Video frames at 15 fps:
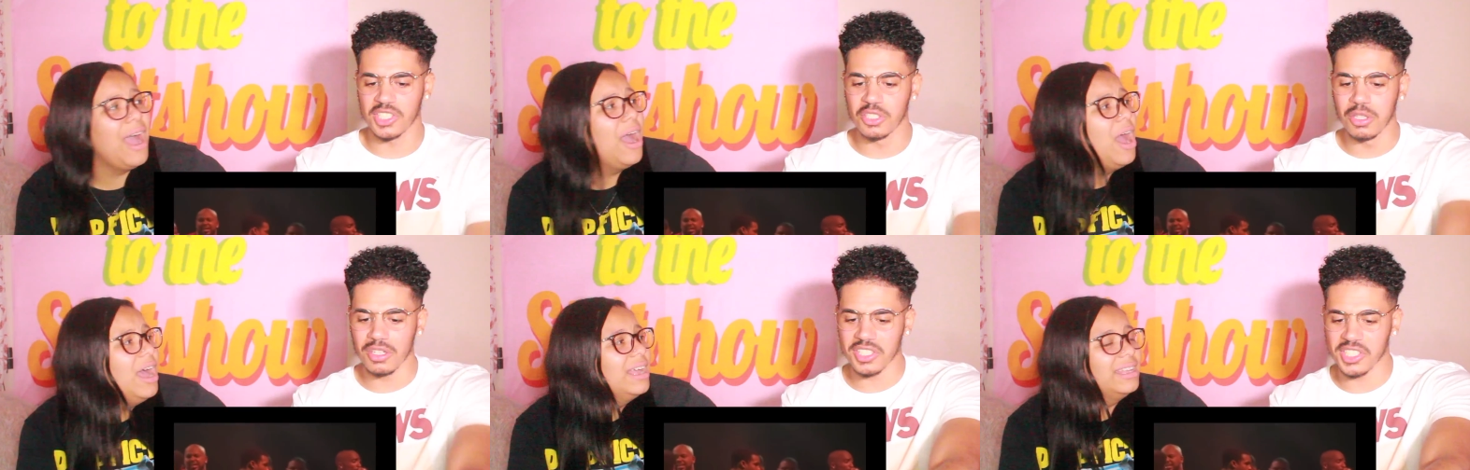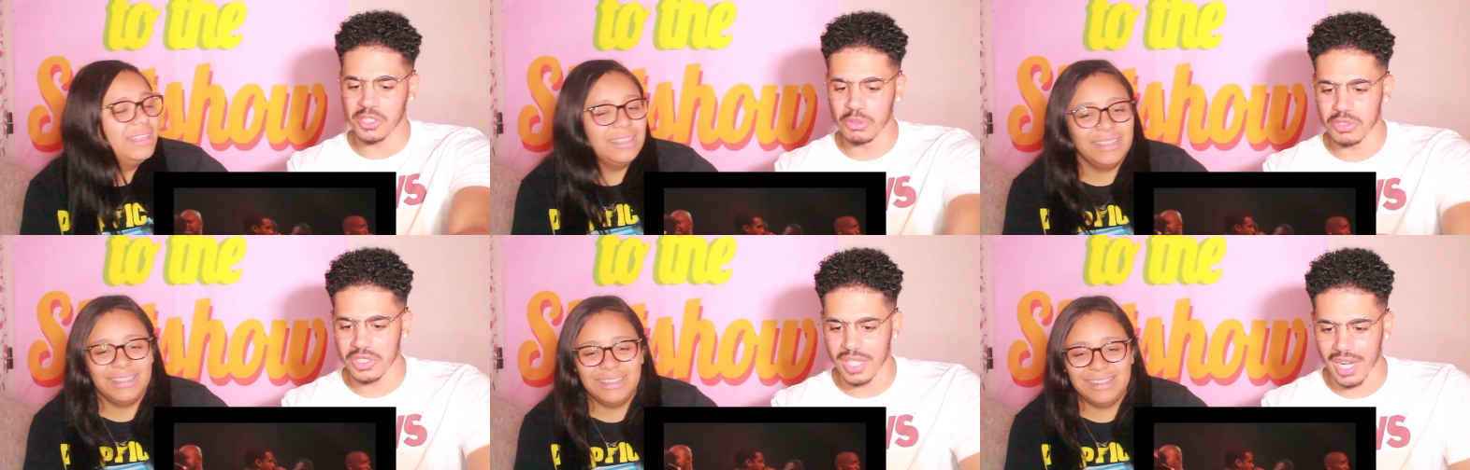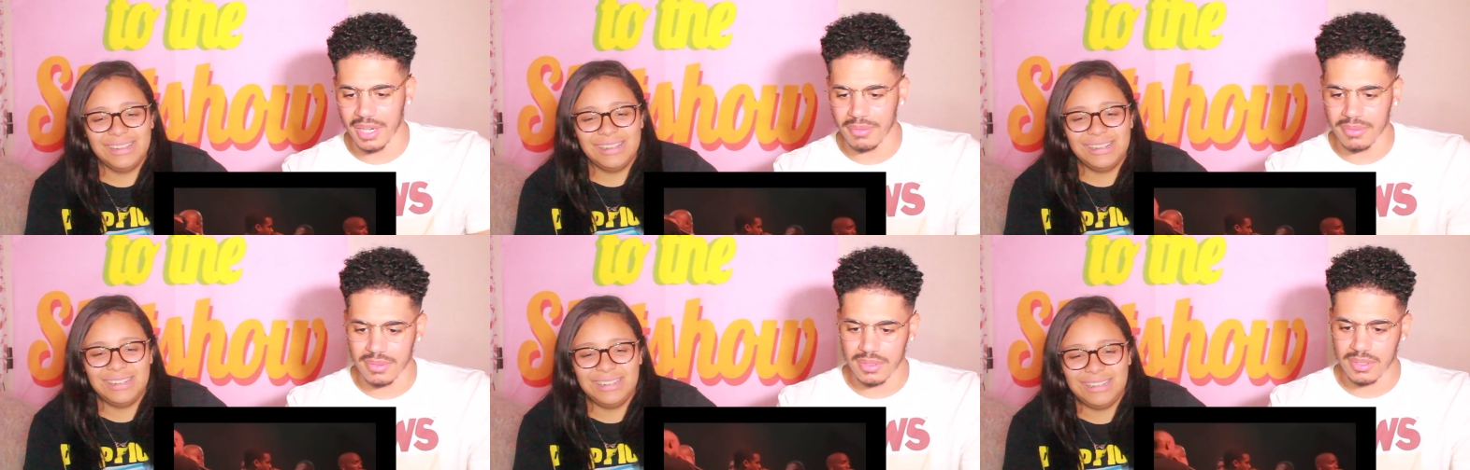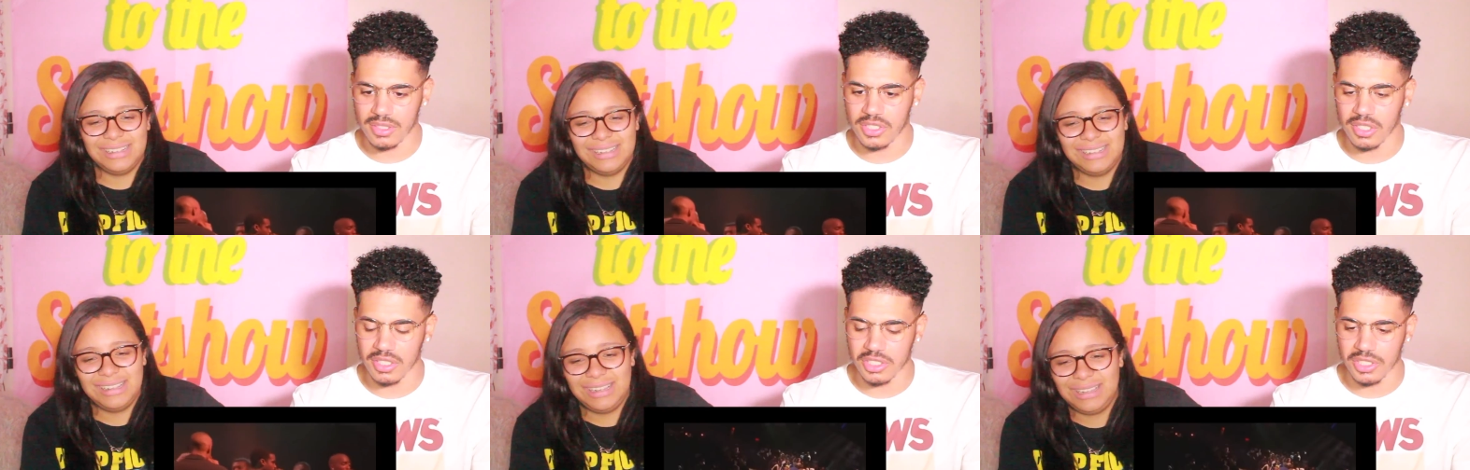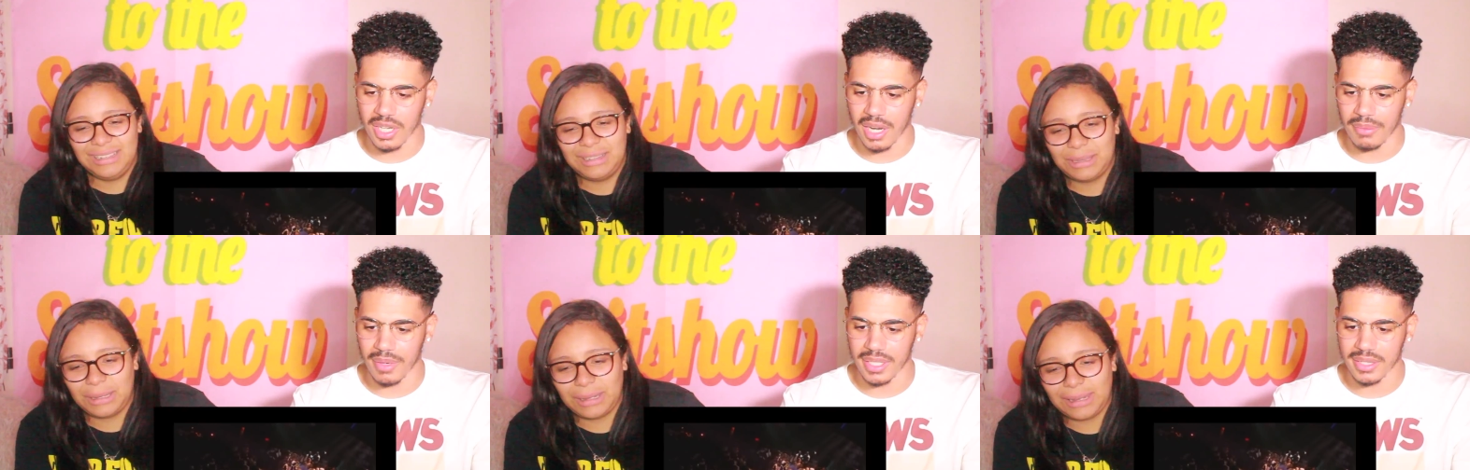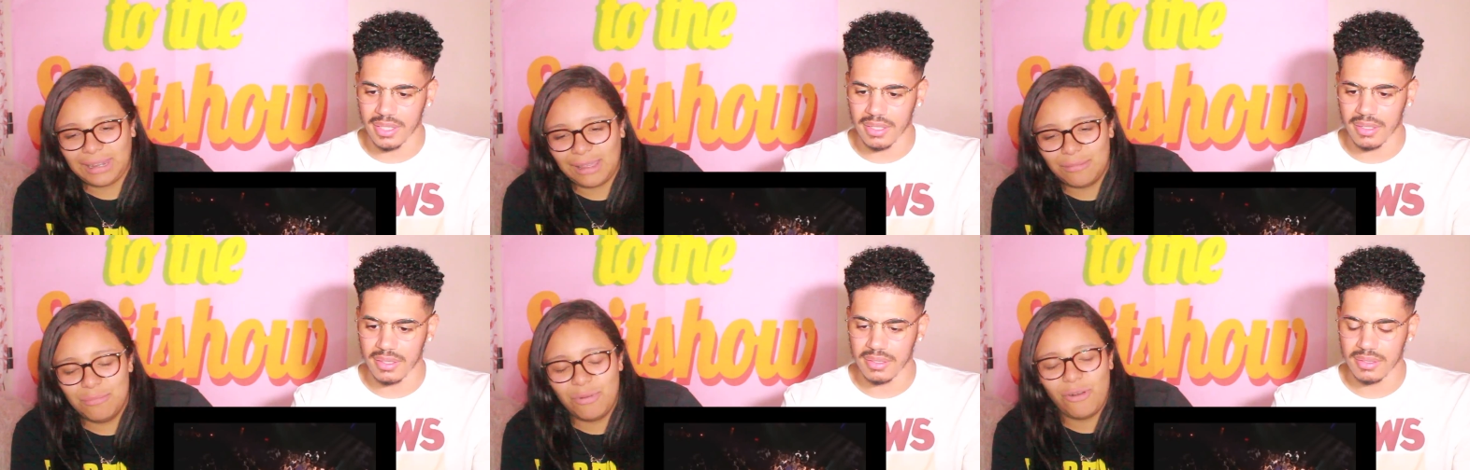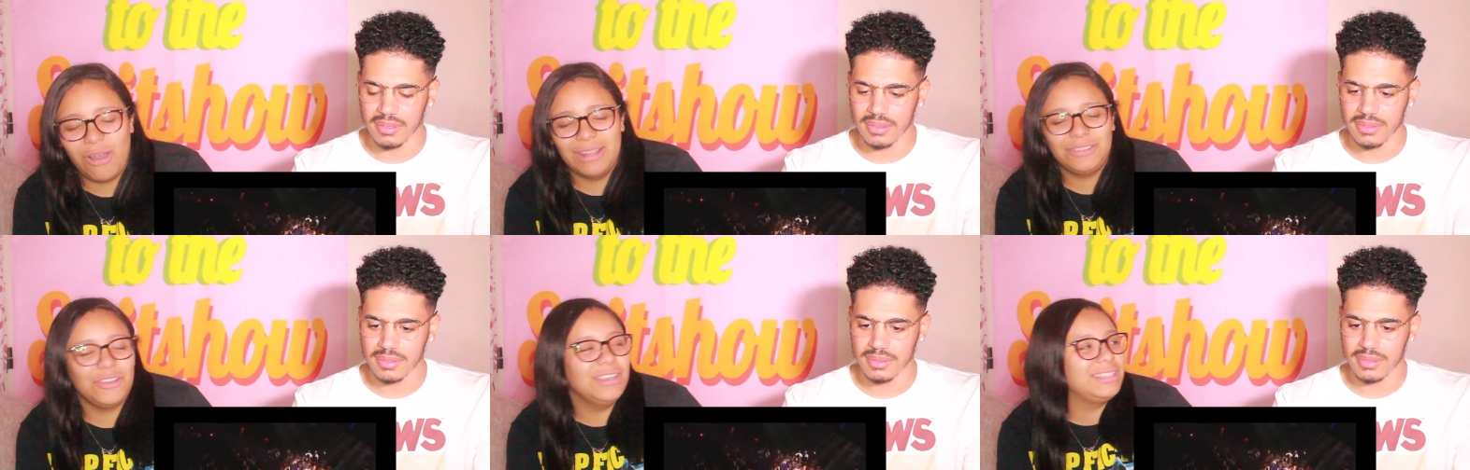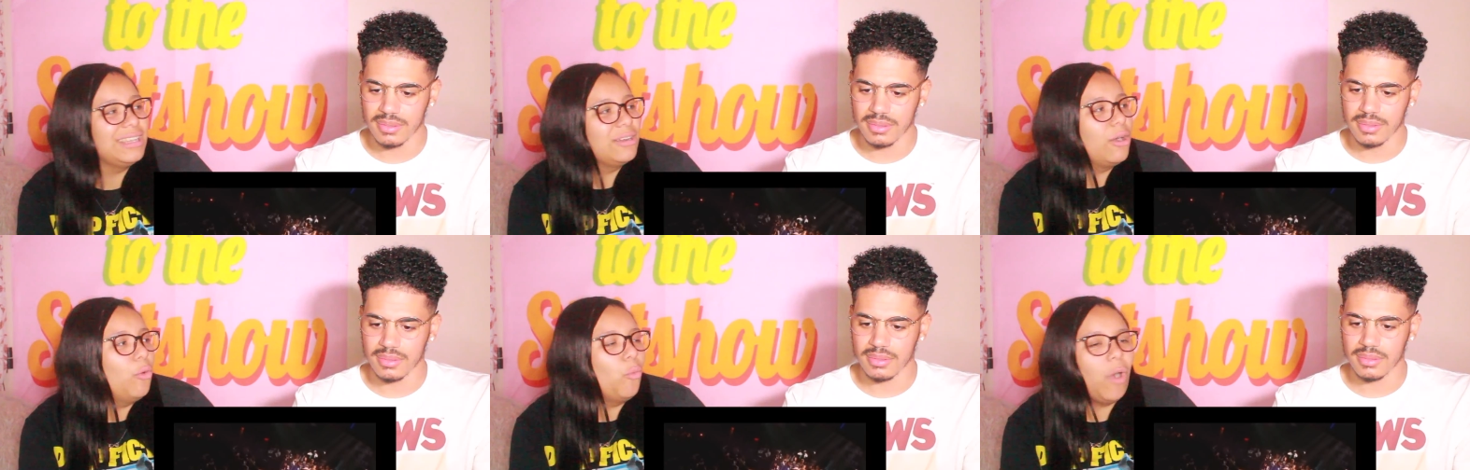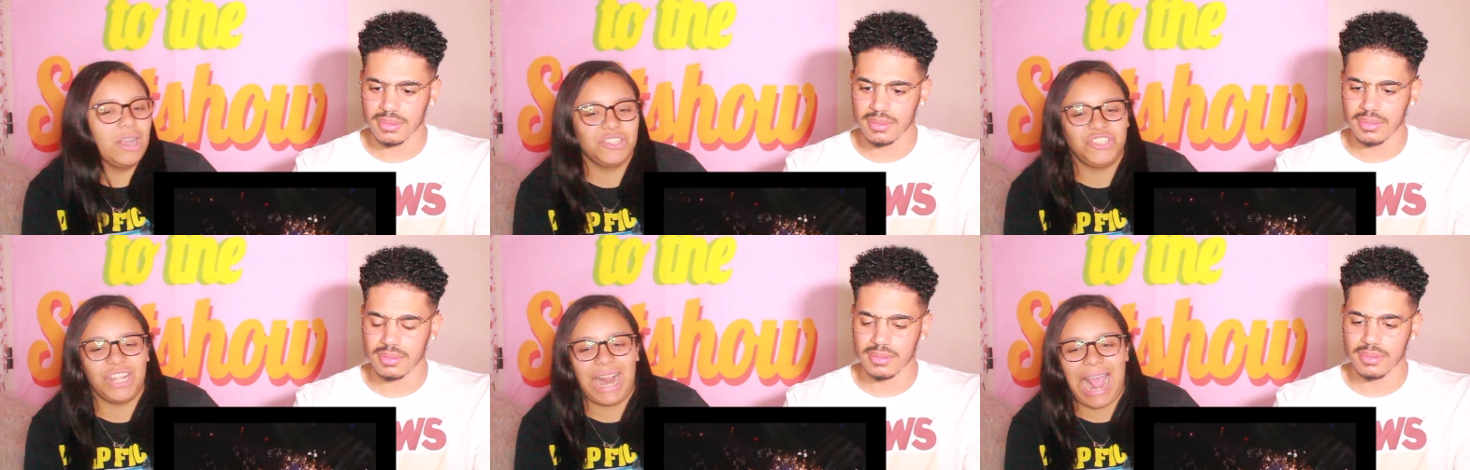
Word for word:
Speaker 1: Look at Suge Knight, Suge Knight right there. Bro, I thought
Speaker 2: he said go watch that